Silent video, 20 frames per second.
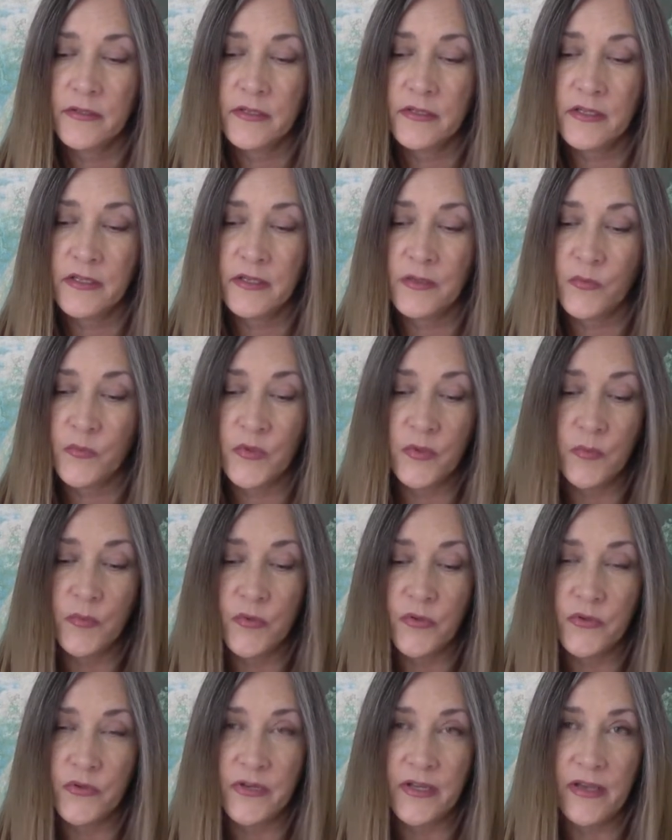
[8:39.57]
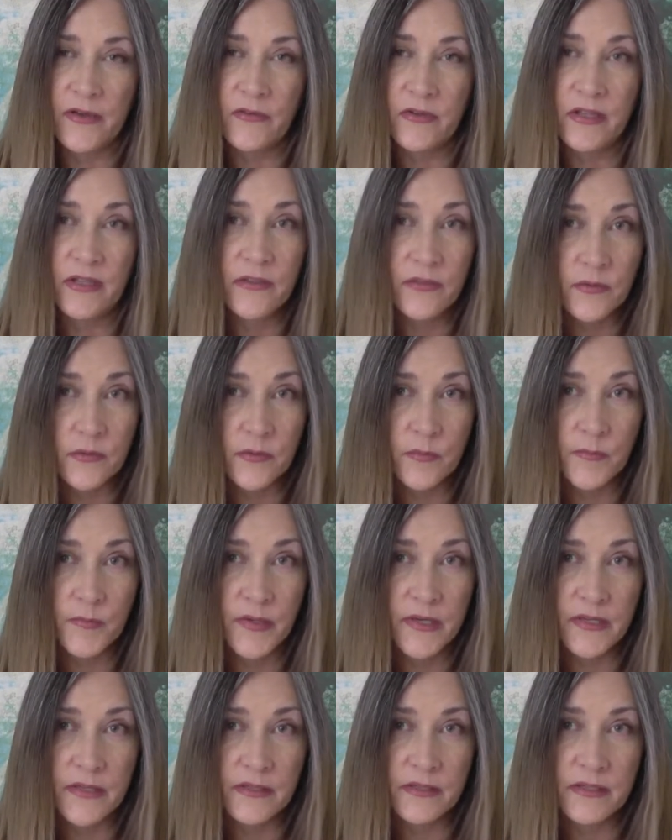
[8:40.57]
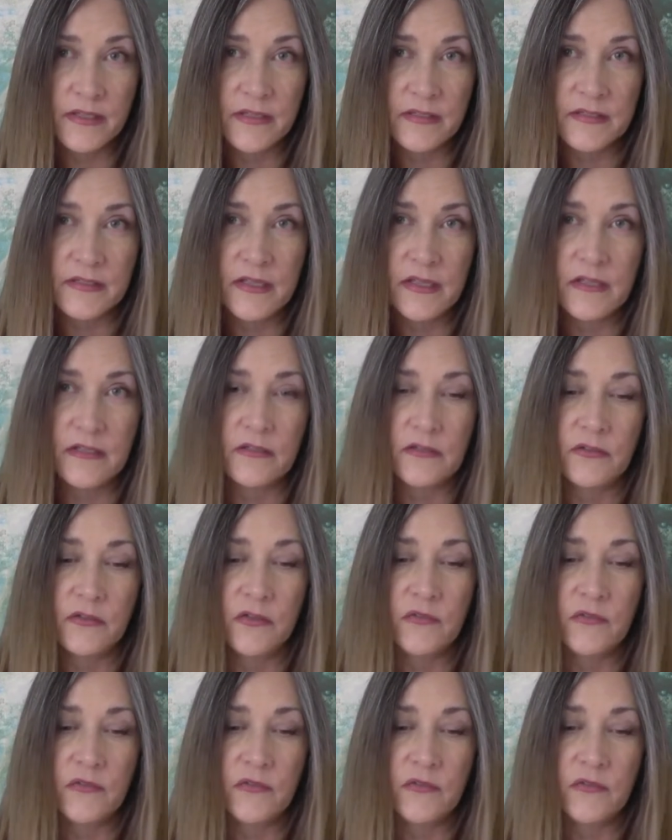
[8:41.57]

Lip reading: He didn't want to put her down either, but he said,